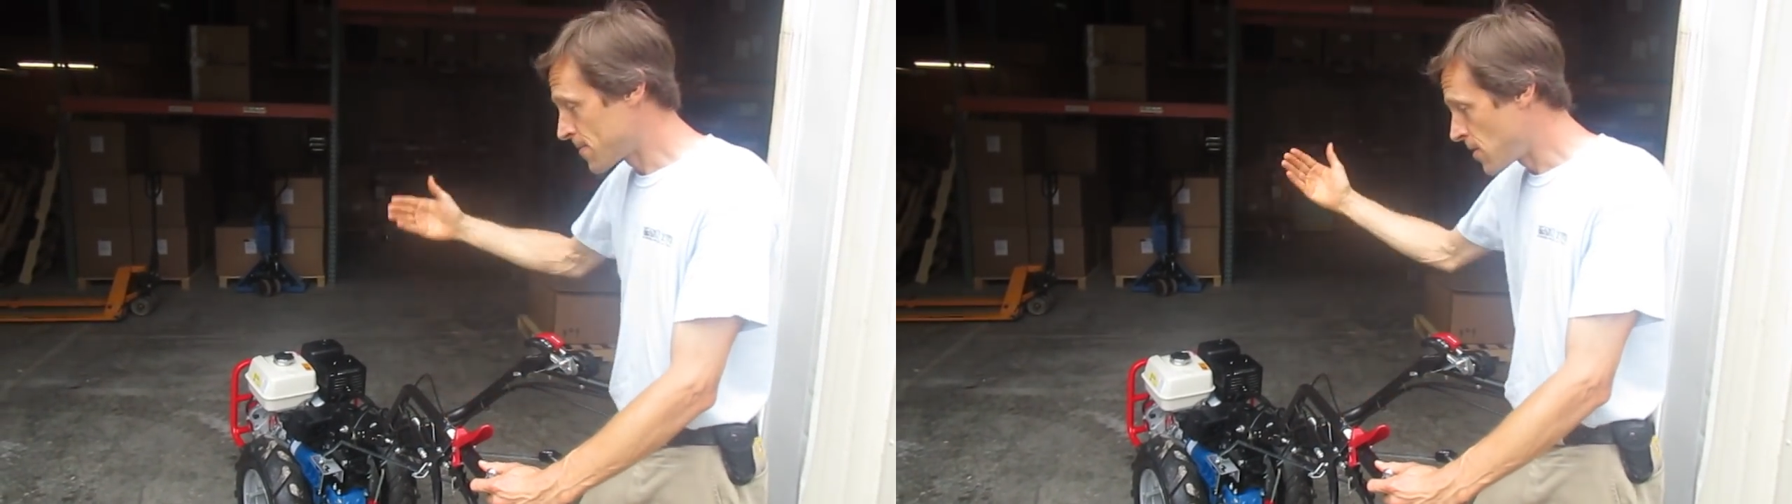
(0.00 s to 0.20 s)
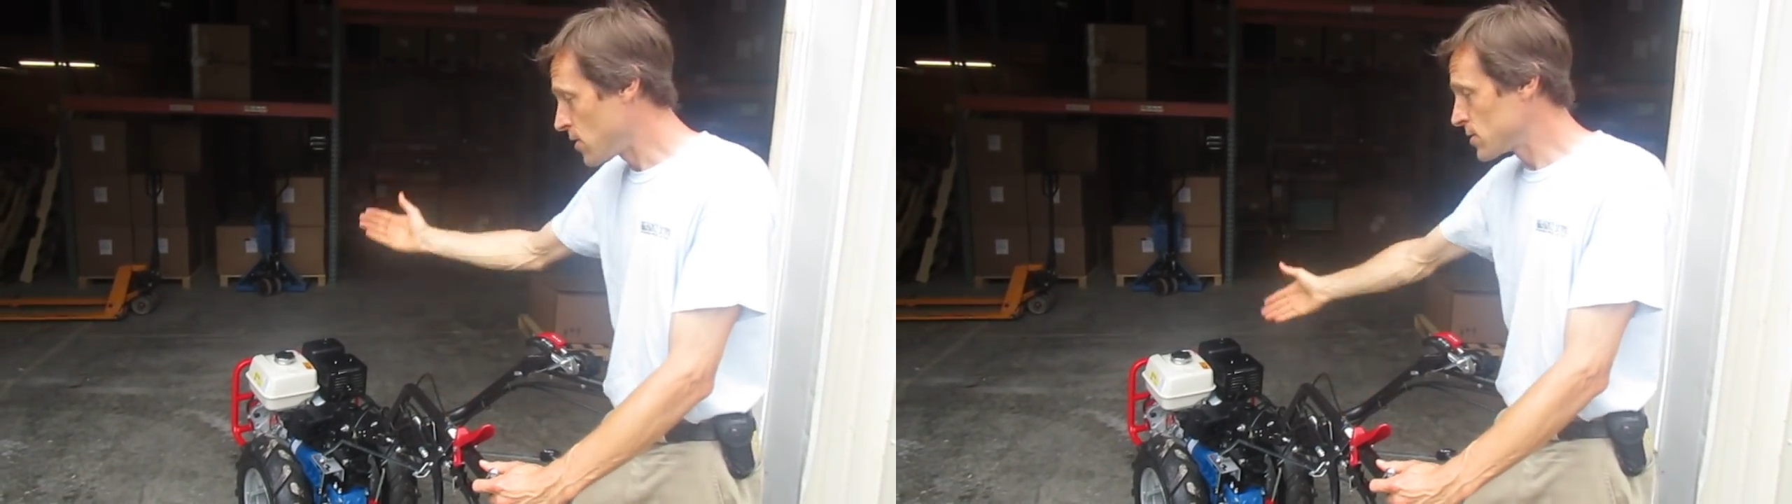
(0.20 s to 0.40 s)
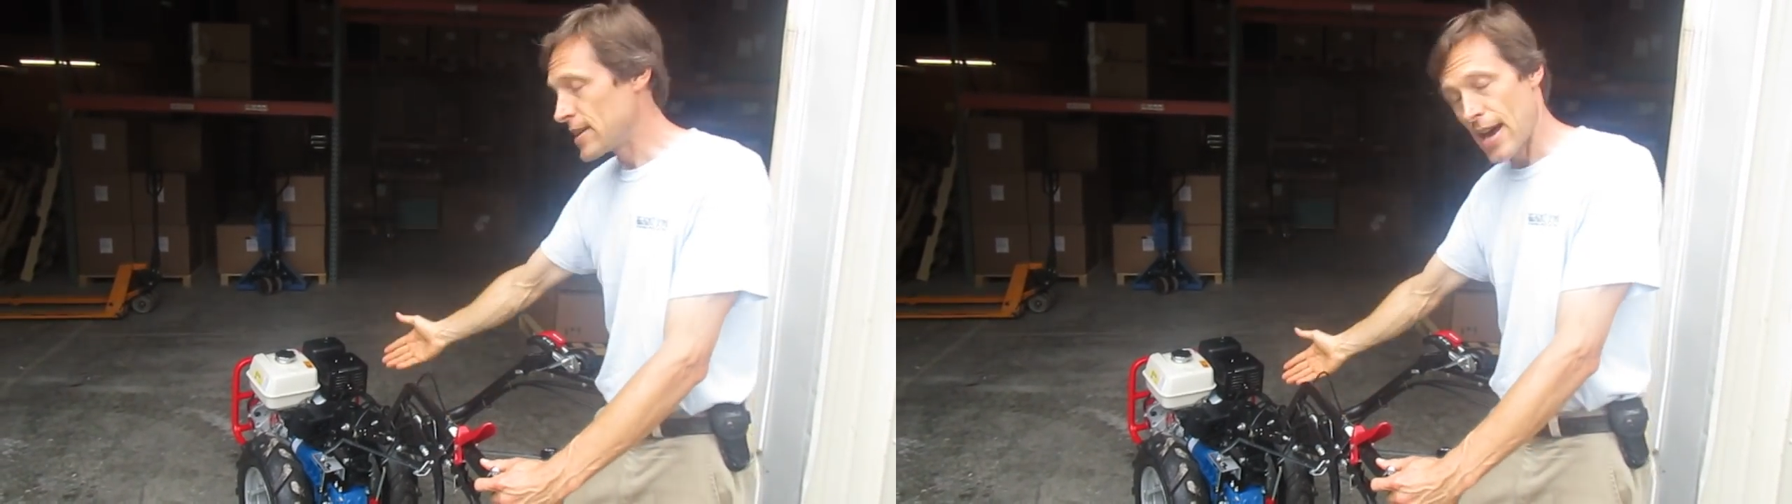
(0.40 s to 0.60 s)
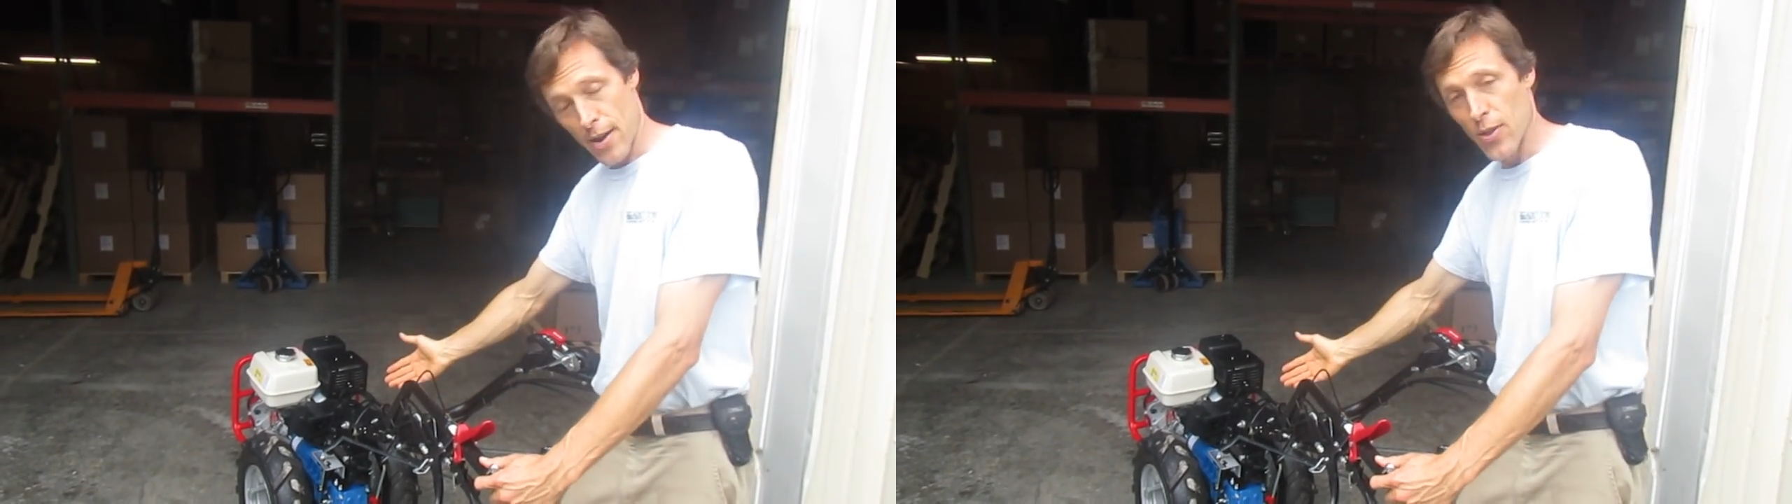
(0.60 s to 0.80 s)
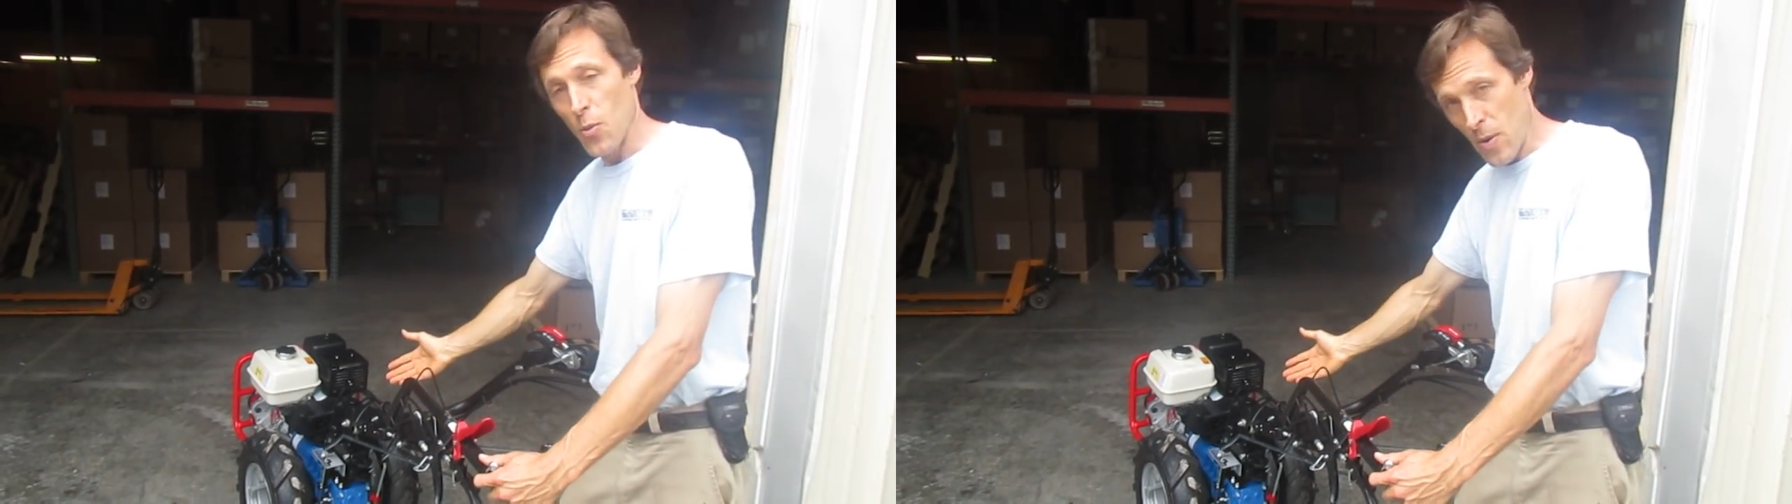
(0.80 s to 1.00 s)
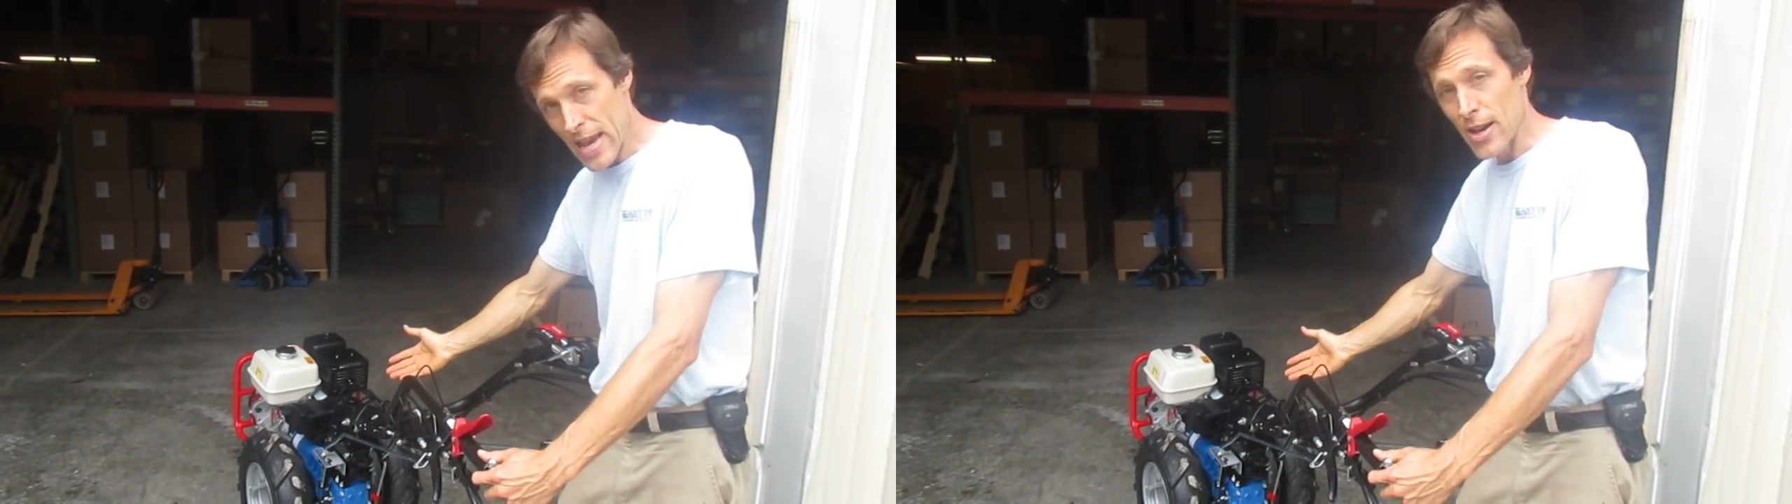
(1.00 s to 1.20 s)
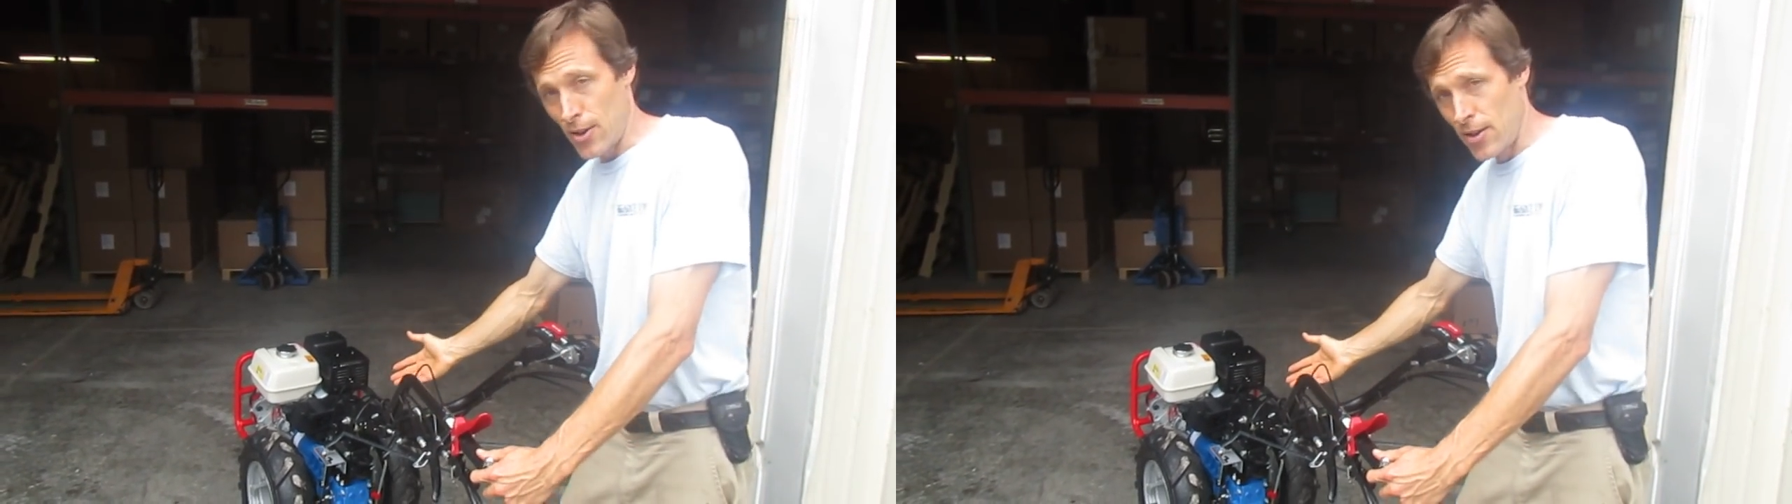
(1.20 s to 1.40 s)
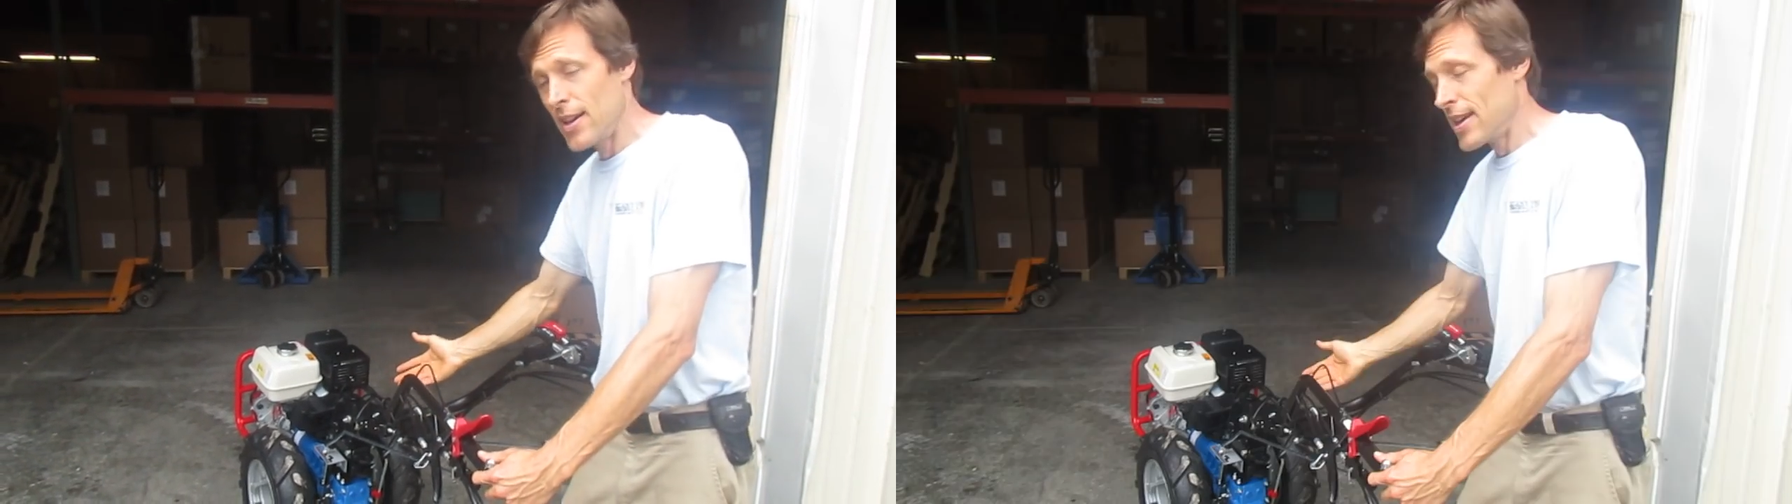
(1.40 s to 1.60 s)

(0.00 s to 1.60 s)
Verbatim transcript: falls down on the wheel,